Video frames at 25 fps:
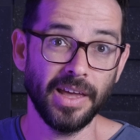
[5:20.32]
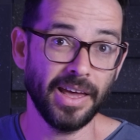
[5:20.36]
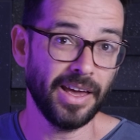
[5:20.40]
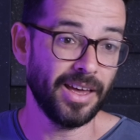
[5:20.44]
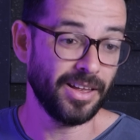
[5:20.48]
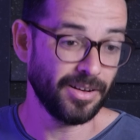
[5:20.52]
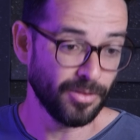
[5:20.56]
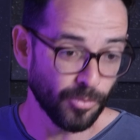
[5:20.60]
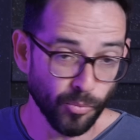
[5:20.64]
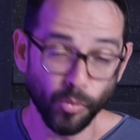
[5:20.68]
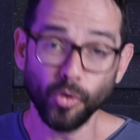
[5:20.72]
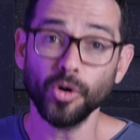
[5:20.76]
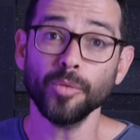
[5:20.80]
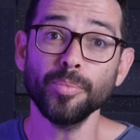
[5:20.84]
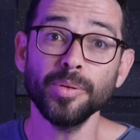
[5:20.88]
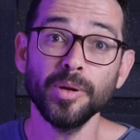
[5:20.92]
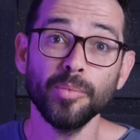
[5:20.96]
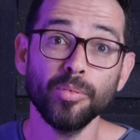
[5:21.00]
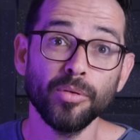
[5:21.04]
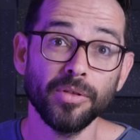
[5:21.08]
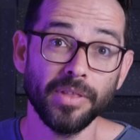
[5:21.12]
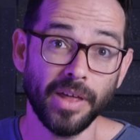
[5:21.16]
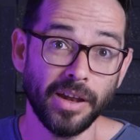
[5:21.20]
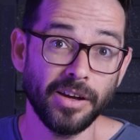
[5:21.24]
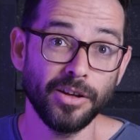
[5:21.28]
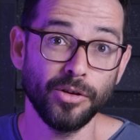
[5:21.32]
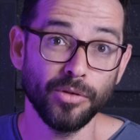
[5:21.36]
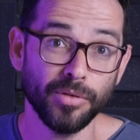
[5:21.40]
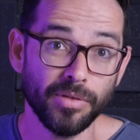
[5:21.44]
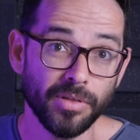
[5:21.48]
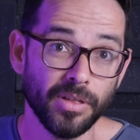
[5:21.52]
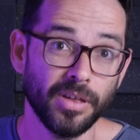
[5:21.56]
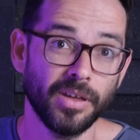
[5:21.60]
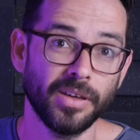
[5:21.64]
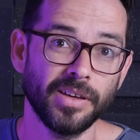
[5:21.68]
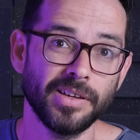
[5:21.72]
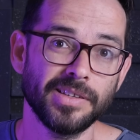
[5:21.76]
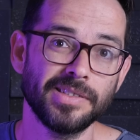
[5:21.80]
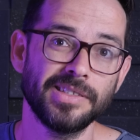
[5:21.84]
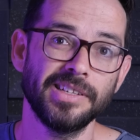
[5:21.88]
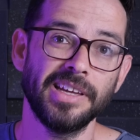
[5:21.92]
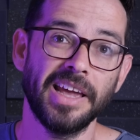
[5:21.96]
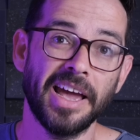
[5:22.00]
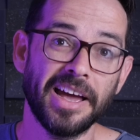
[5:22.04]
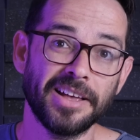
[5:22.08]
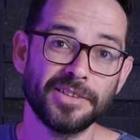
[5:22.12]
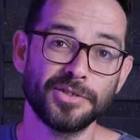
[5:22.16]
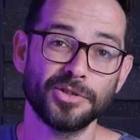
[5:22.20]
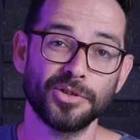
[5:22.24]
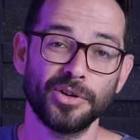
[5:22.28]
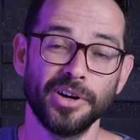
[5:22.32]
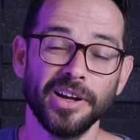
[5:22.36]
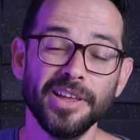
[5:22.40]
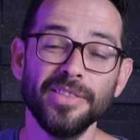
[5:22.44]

And more people than you think is the answer.